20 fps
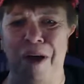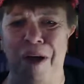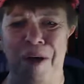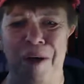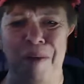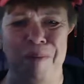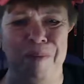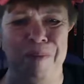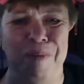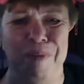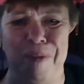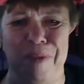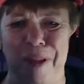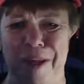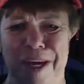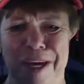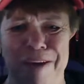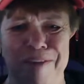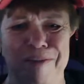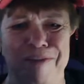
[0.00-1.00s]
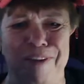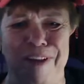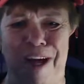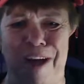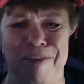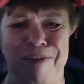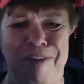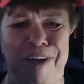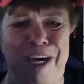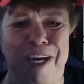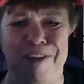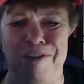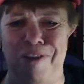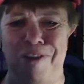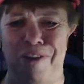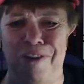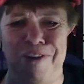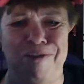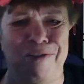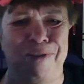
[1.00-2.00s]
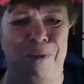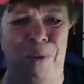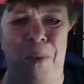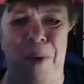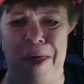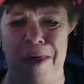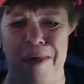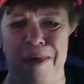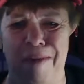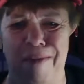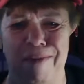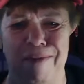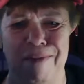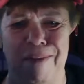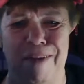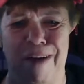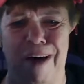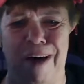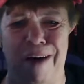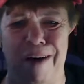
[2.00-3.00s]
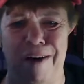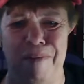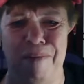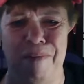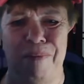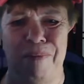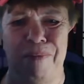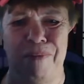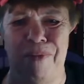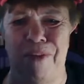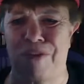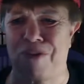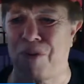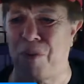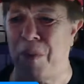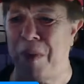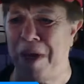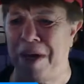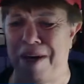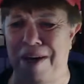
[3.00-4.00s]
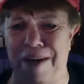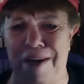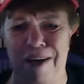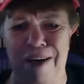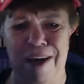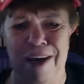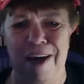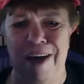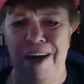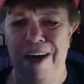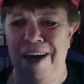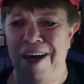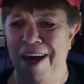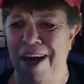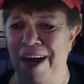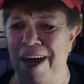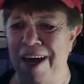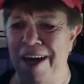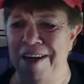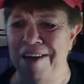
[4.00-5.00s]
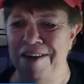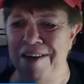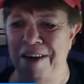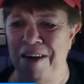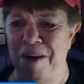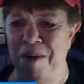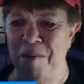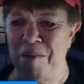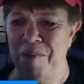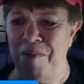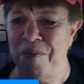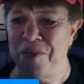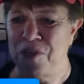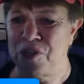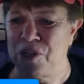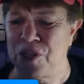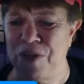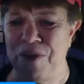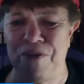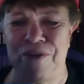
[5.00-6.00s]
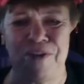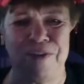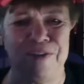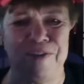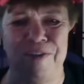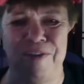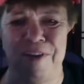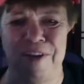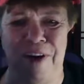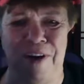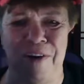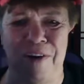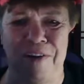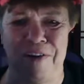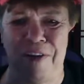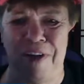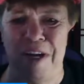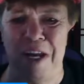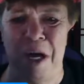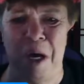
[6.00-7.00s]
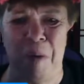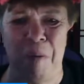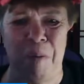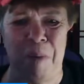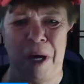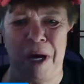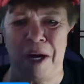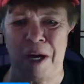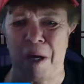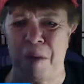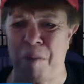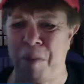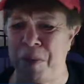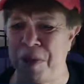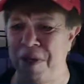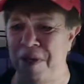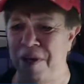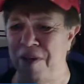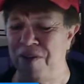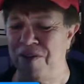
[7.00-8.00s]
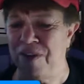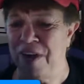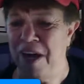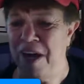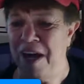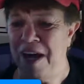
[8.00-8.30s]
I think he turns 40 this week, and she's younger than him by a couple of years.